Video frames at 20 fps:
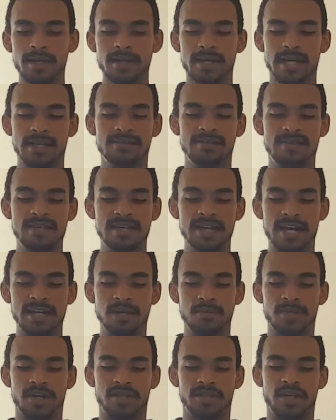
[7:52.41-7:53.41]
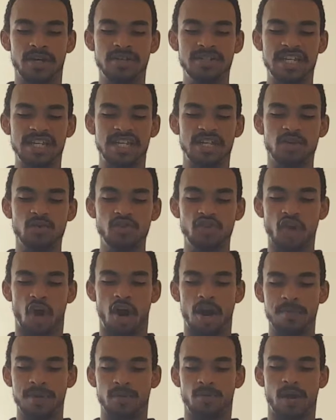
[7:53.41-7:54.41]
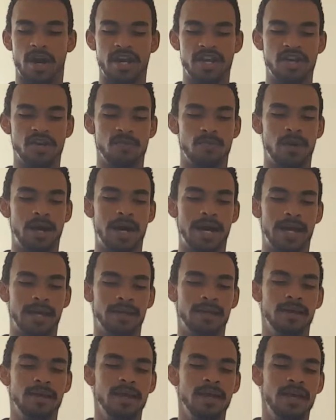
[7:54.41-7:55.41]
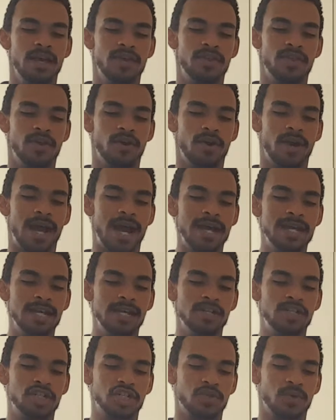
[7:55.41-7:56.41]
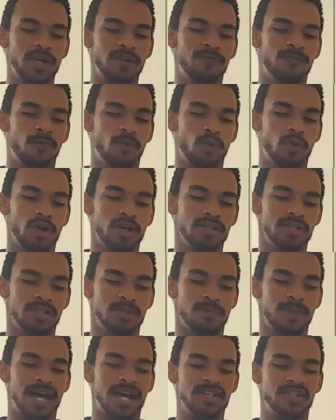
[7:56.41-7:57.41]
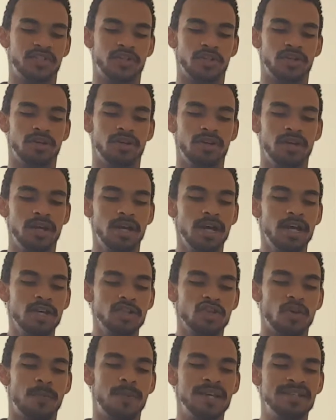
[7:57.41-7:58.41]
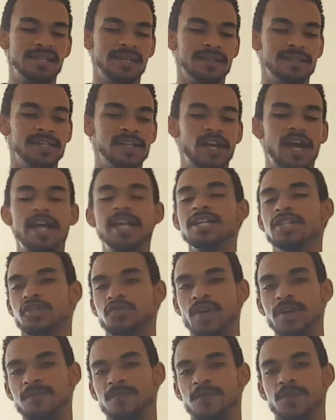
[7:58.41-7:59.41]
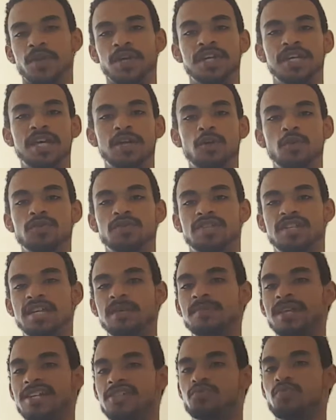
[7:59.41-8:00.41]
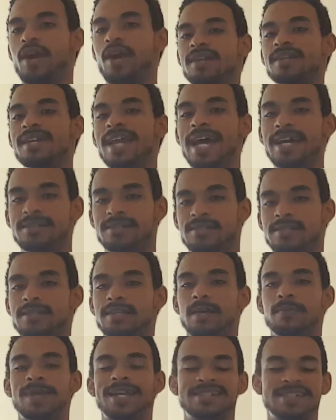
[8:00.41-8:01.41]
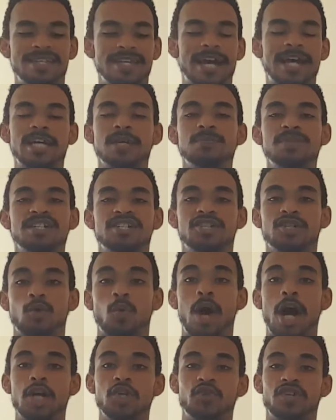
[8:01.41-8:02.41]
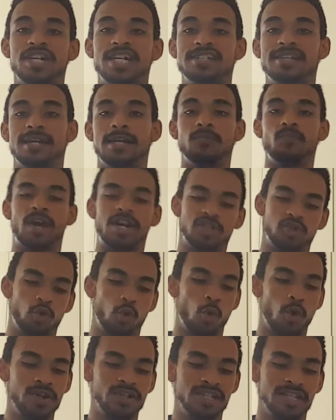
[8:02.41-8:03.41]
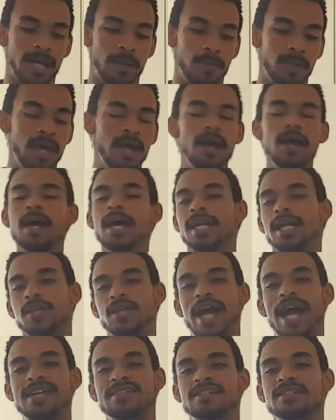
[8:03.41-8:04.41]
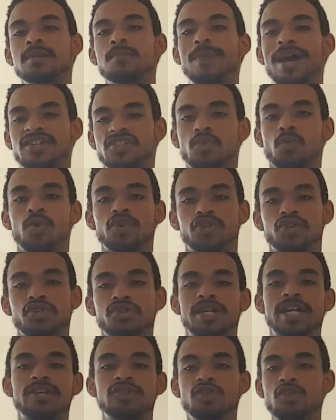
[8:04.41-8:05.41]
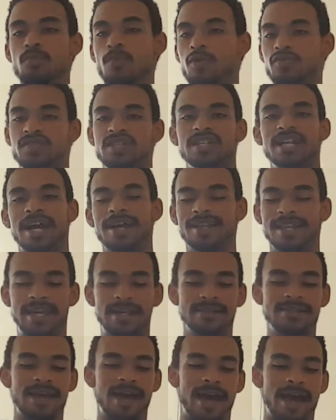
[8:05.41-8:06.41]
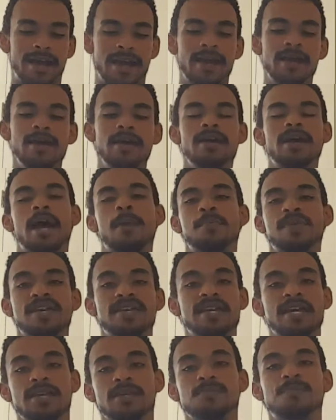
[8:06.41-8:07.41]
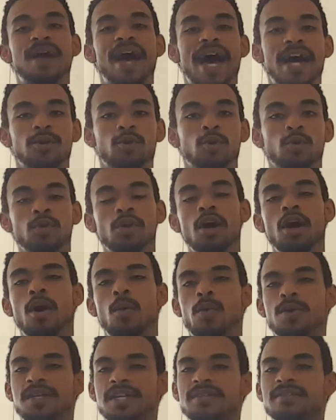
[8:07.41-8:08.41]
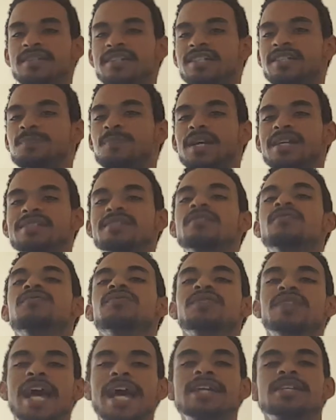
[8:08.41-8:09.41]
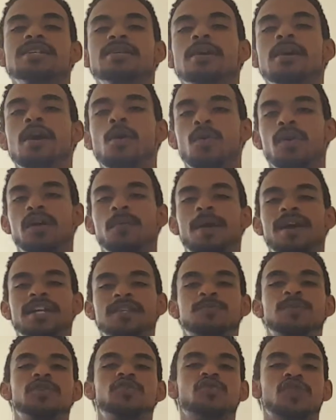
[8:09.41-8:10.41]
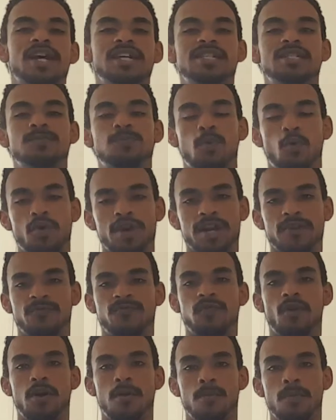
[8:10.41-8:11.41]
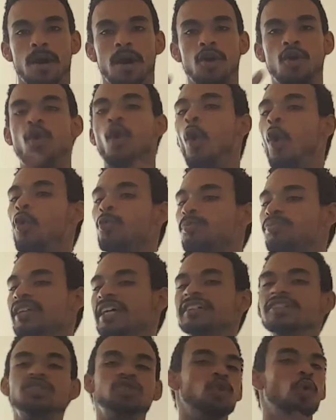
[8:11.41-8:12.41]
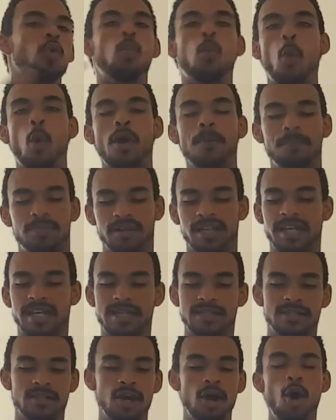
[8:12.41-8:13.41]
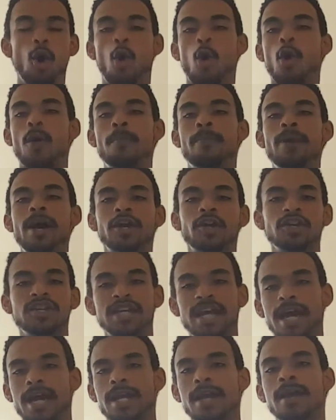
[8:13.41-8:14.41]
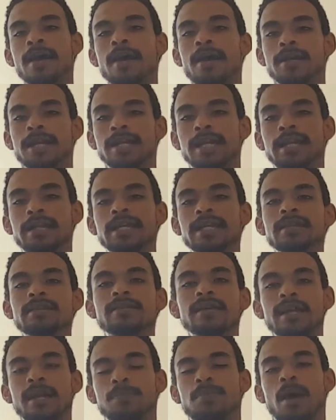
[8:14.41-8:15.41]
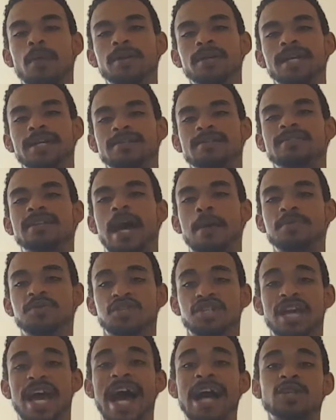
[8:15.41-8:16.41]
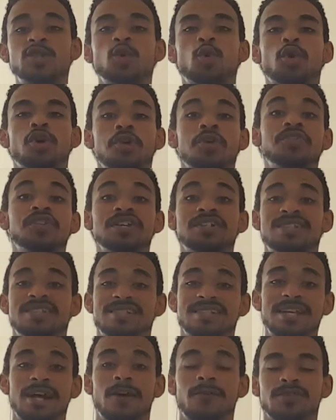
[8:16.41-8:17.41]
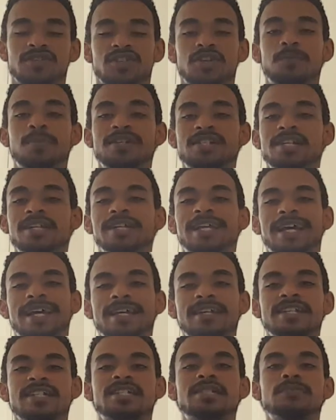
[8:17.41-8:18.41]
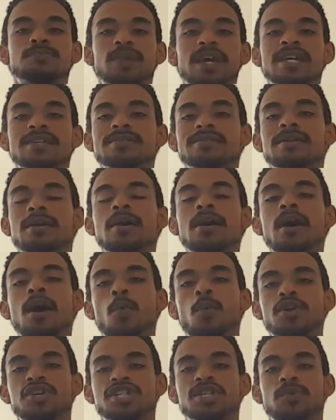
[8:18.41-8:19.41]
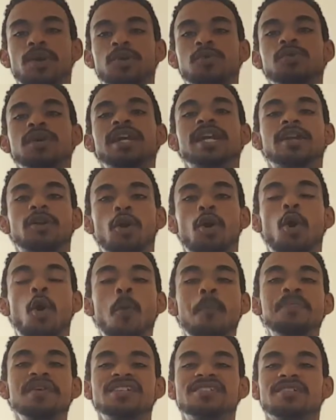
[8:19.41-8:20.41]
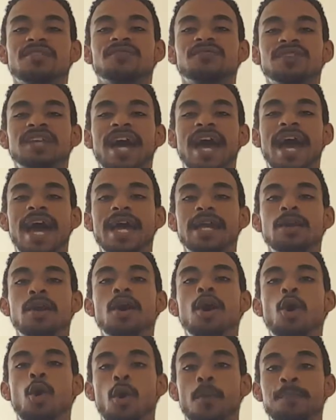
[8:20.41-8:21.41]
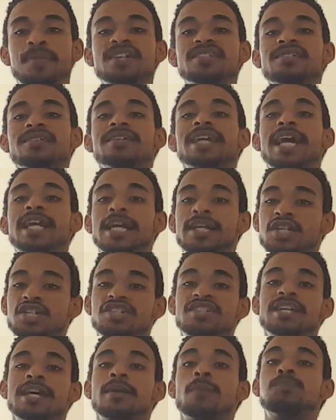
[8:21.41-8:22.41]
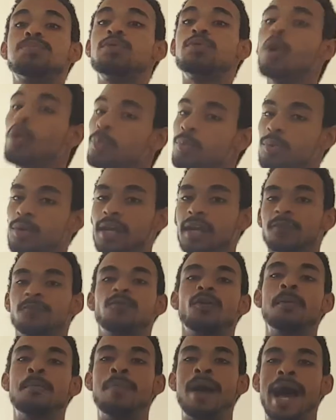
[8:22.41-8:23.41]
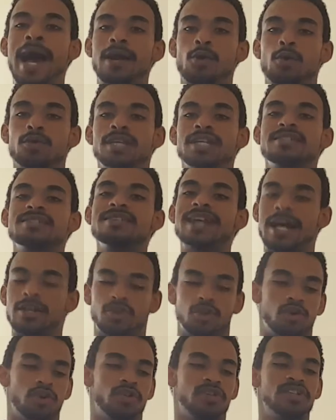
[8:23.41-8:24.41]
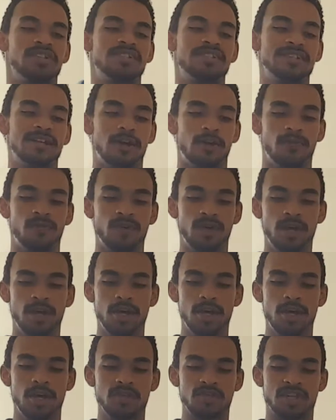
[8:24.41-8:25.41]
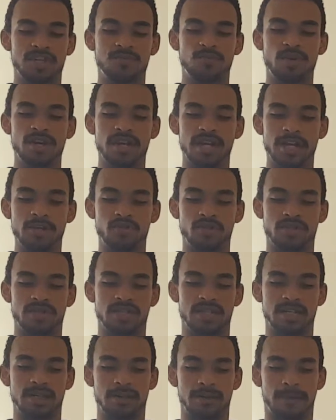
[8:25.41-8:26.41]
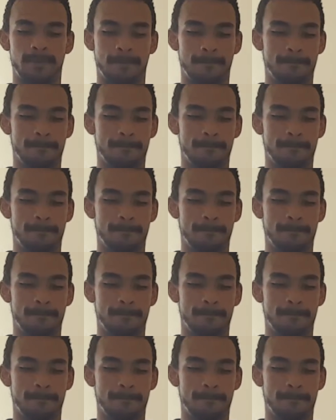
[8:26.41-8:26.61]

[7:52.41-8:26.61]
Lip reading: It's the enemy. There's a huge army right nearby. They're heading straight for us, Master. So basically they're heading straight for the guild team that's next to them. That's the enemy squadron that's heading right towards them. And now they're asking the Master what should they do. Mostly likely attack and begin battle within this space of light where everybody's been transported from a cold place to a warm place. Or better yet, they did it probably not to damage the actual Earth itself. So they're basically like in this space where Shiva created her own piece of land, or piece of land actually set appropriate for battle that's not the Earth itself. So that's pretty interesting.